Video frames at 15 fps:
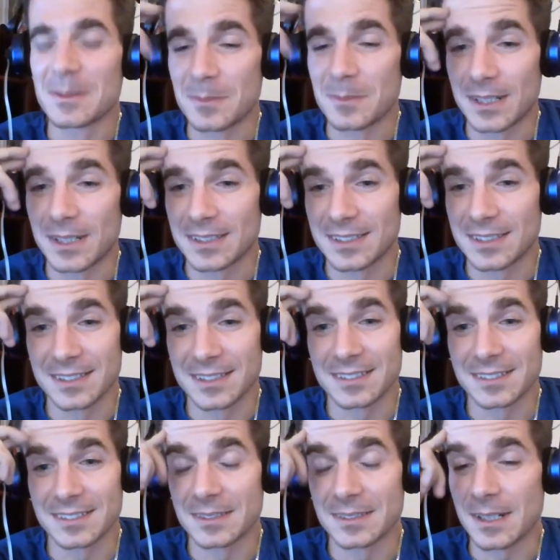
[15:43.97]
But
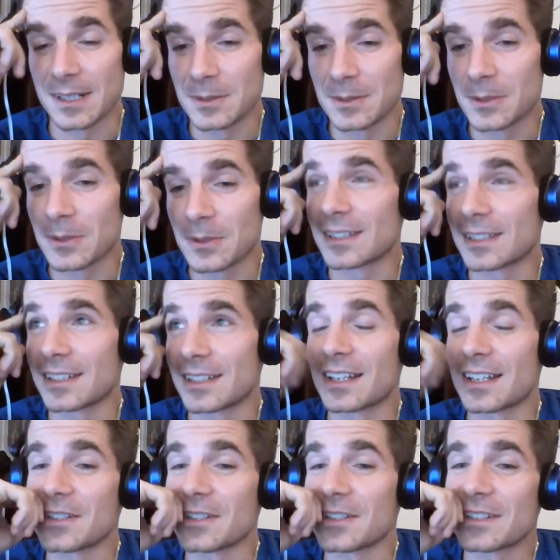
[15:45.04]
how do you call it in
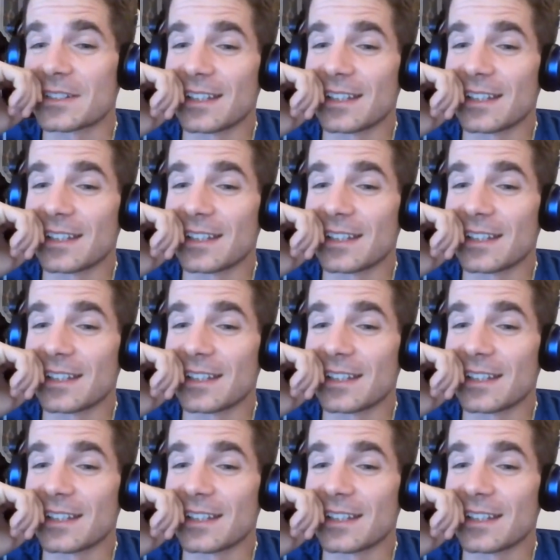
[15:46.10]
English?